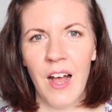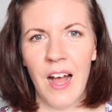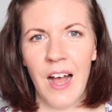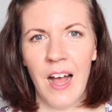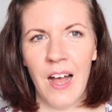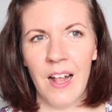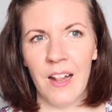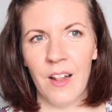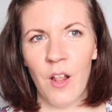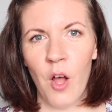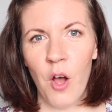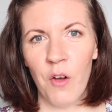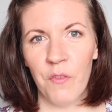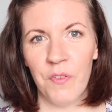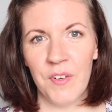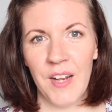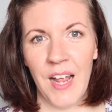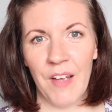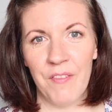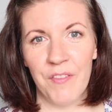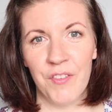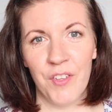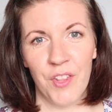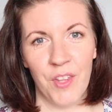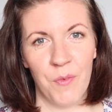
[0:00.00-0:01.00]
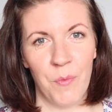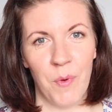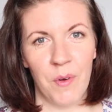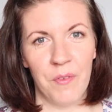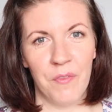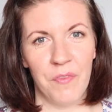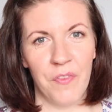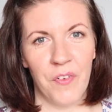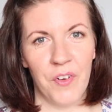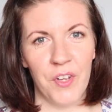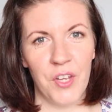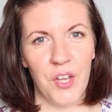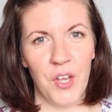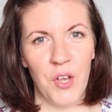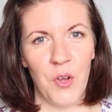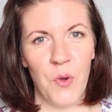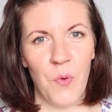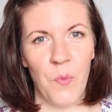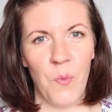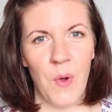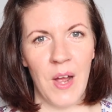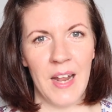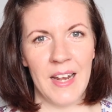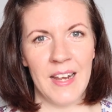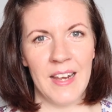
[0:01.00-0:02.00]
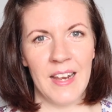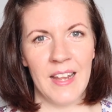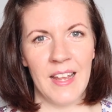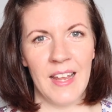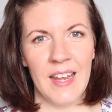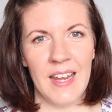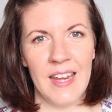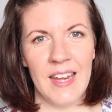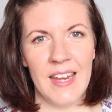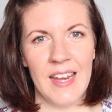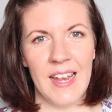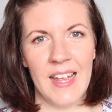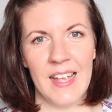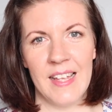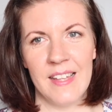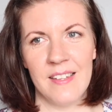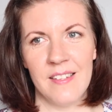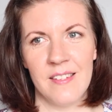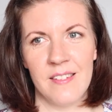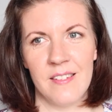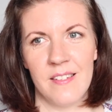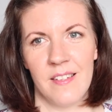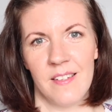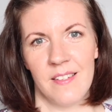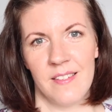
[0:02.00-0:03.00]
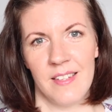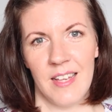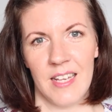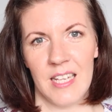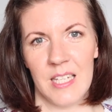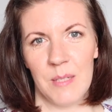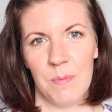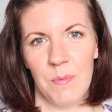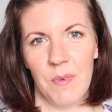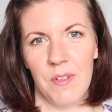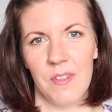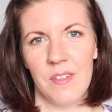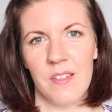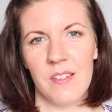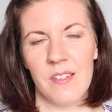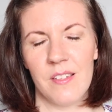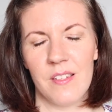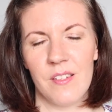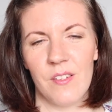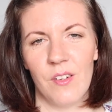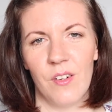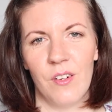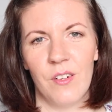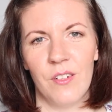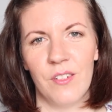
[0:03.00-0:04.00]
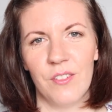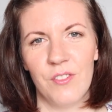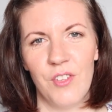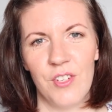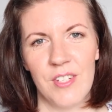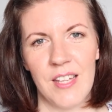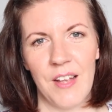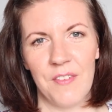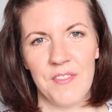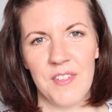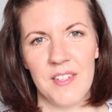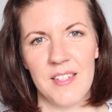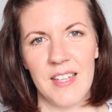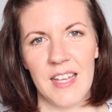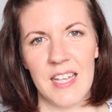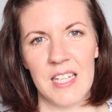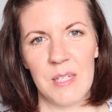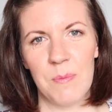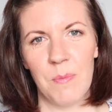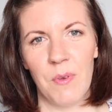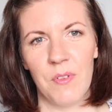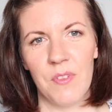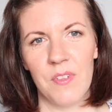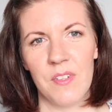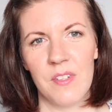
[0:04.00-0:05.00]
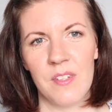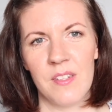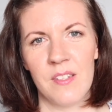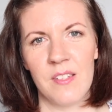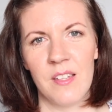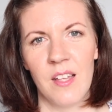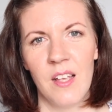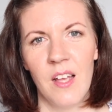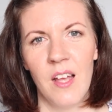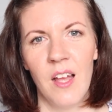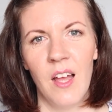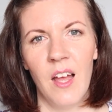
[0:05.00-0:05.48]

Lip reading: I'll hopefully have another one for you when he is 6 months or just after 6 months,